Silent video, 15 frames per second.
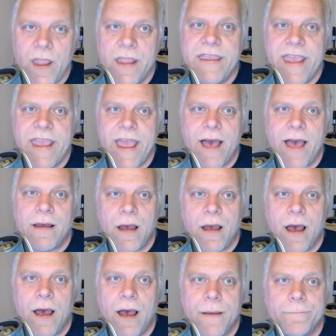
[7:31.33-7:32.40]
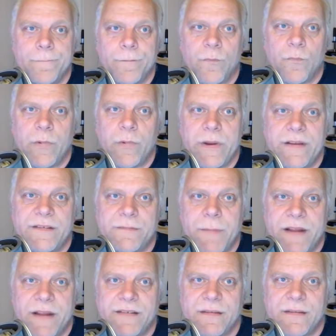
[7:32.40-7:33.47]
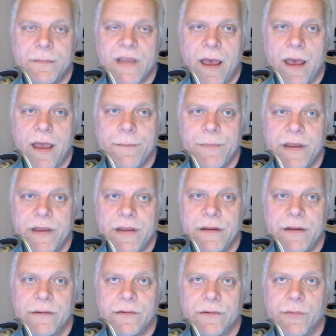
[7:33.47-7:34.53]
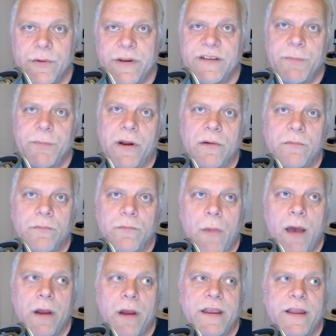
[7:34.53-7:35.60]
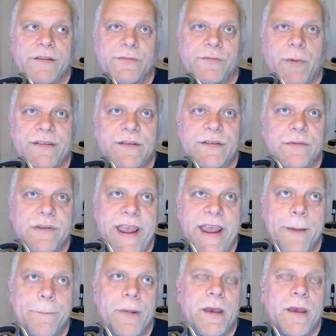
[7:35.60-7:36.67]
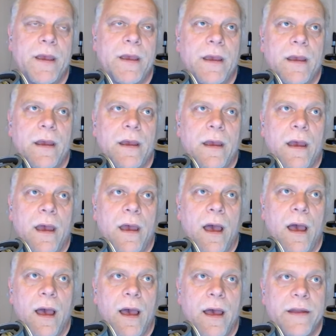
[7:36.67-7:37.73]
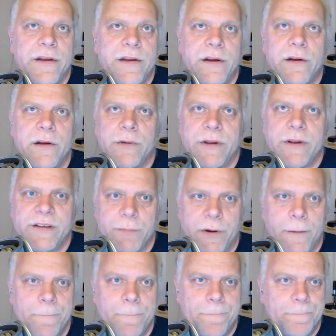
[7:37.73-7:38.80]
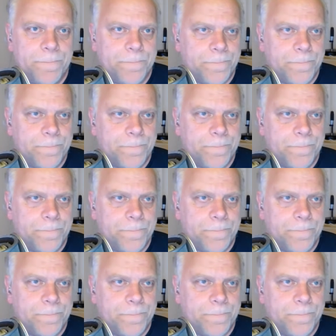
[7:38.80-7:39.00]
Yeah, um, we'd spent some time in Greensboro. Uh, our kids went to camp uh, near Greensboro,